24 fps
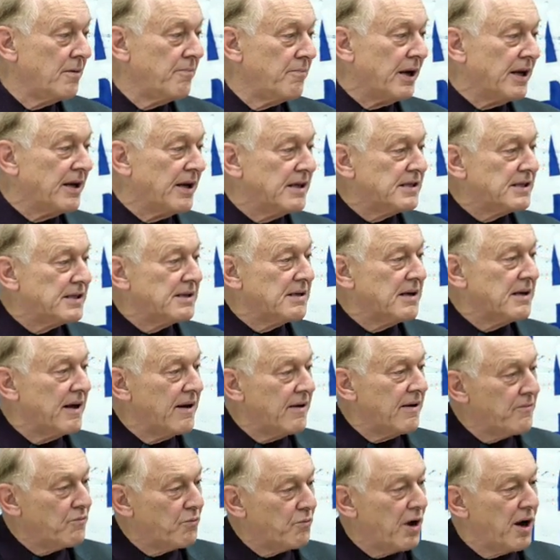But it's
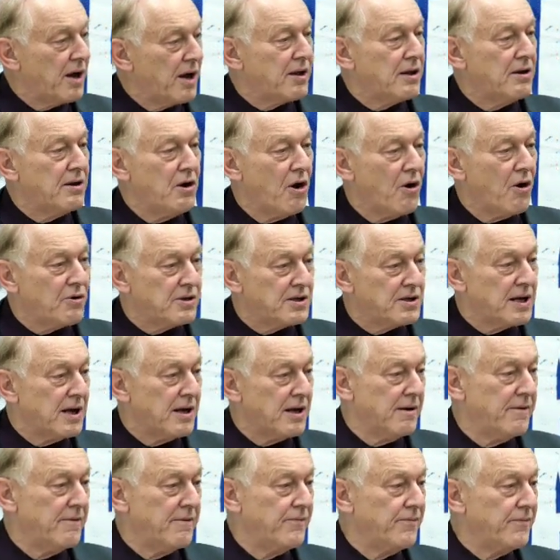worth
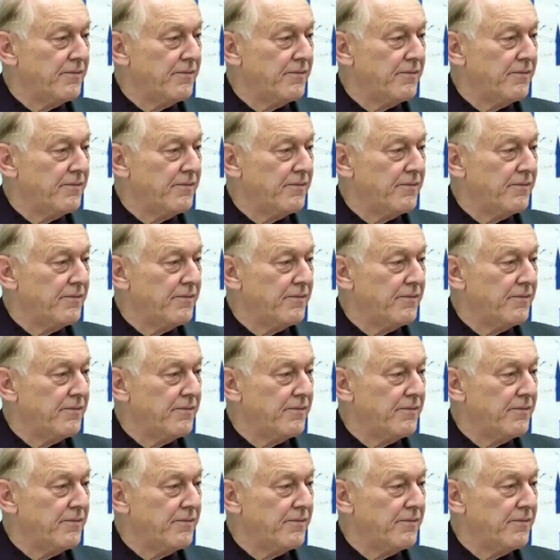noting,